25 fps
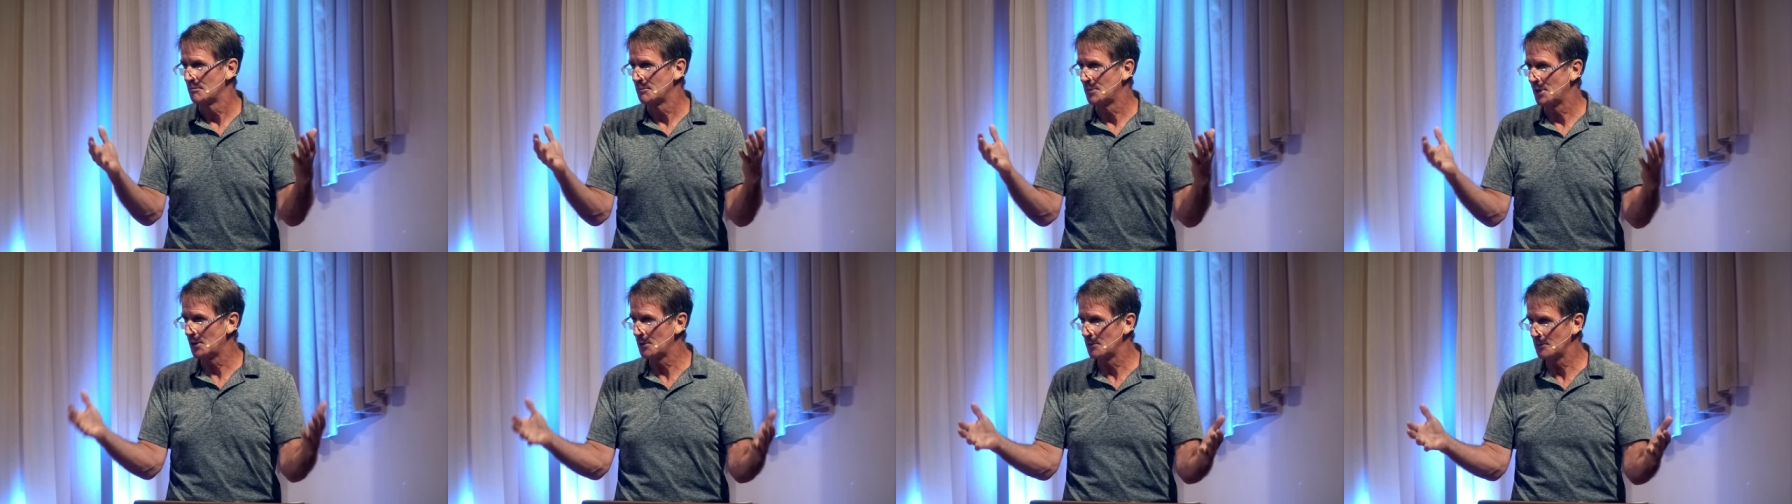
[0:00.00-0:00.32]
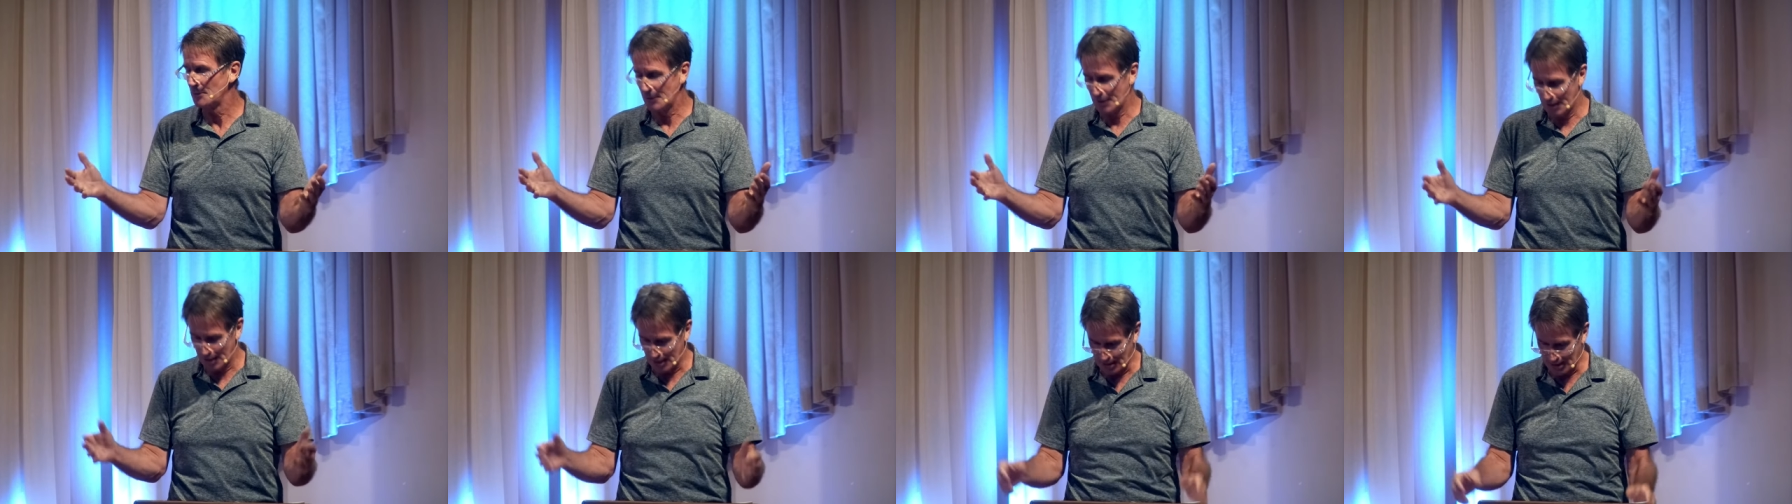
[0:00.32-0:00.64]

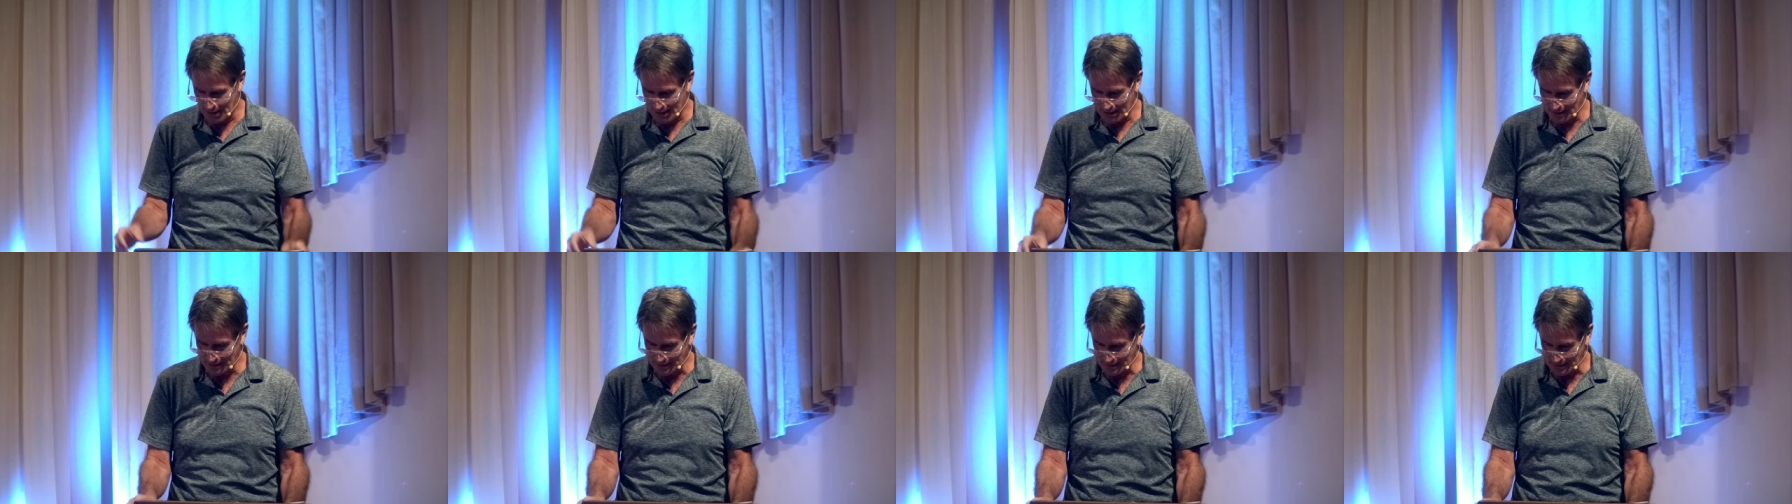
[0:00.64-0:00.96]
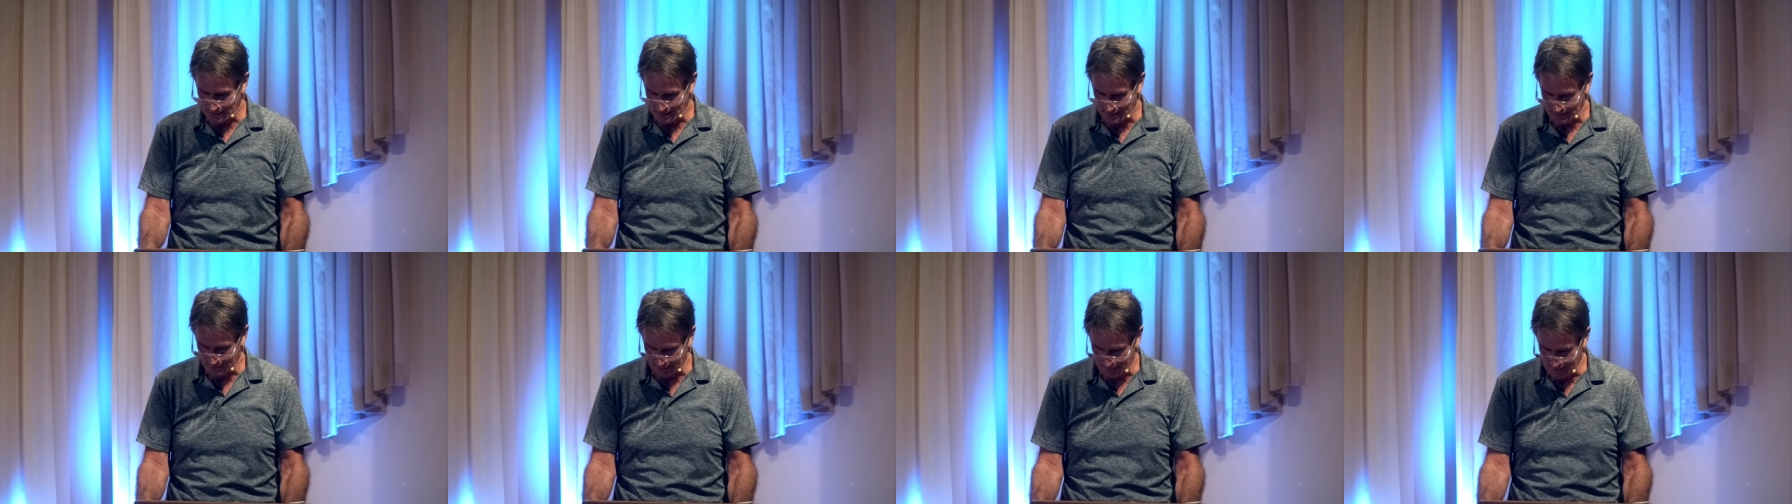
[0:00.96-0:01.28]
both
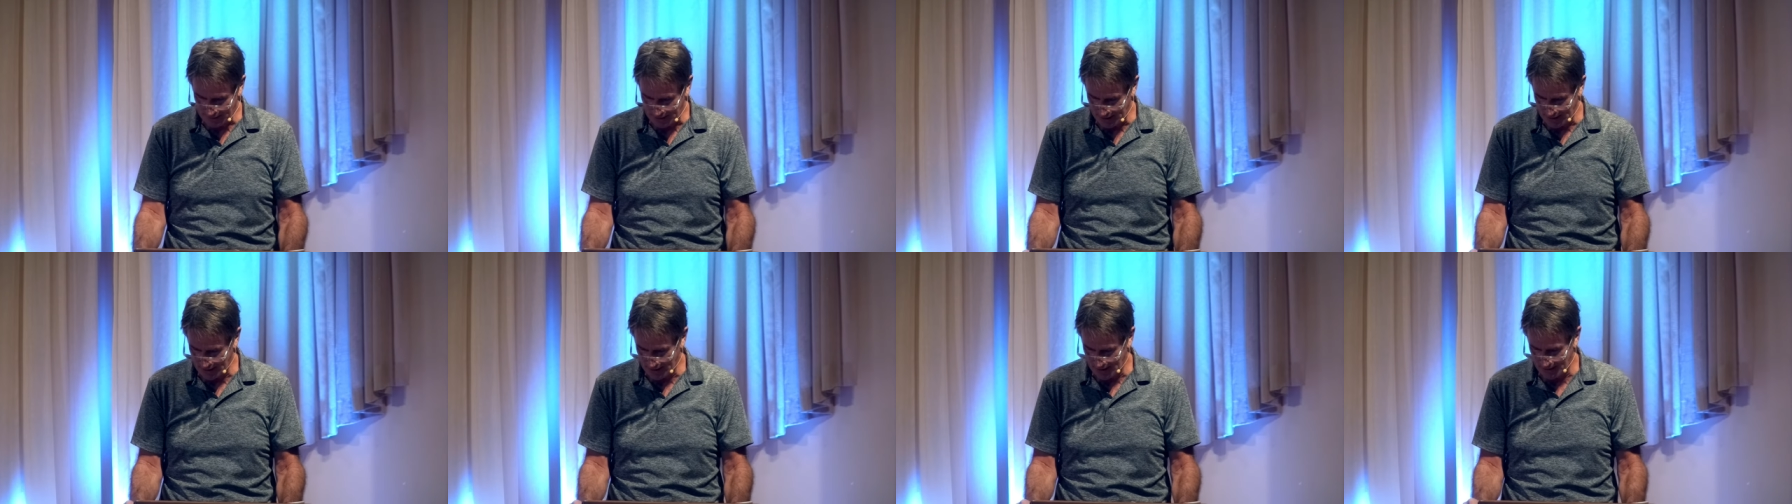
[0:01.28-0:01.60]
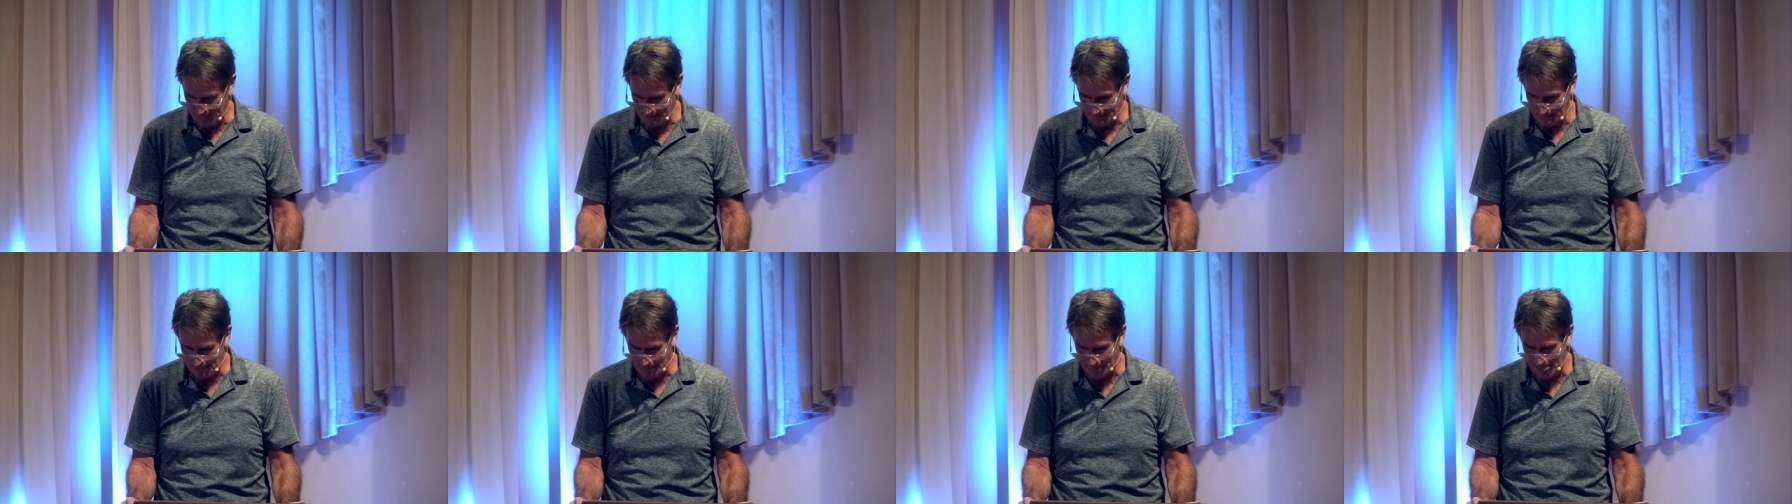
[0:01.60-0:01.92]
kinds of
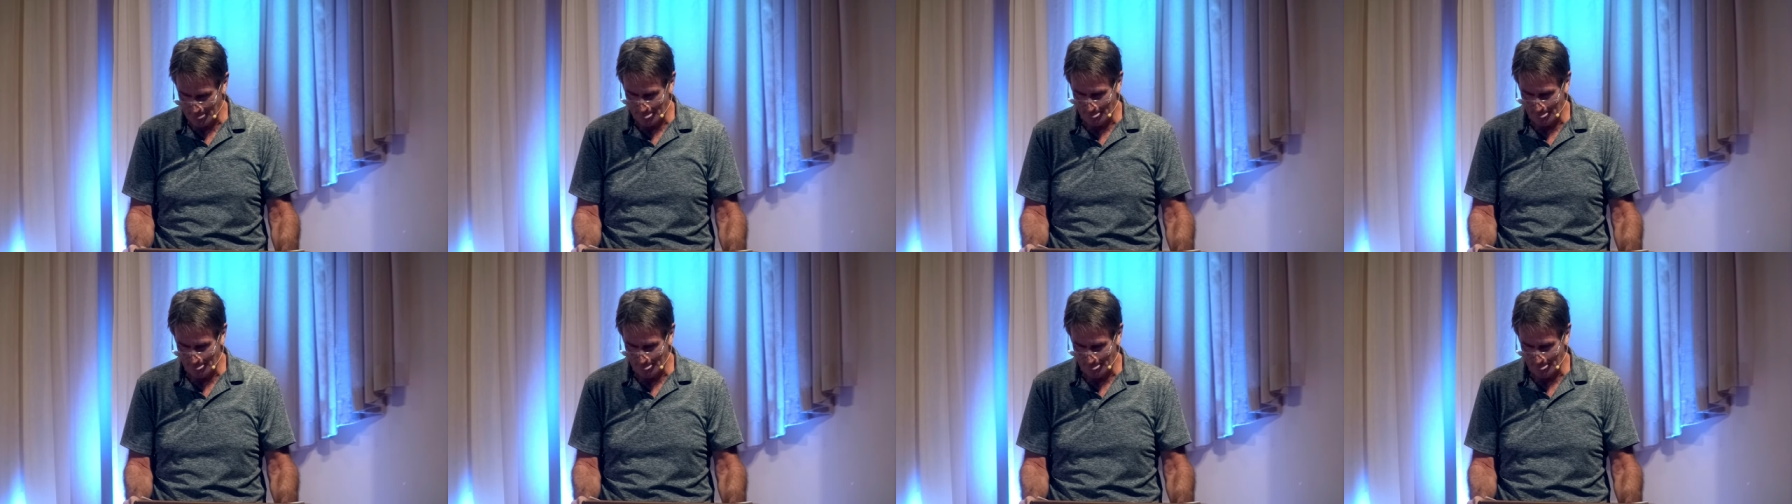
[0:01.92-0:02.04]
time.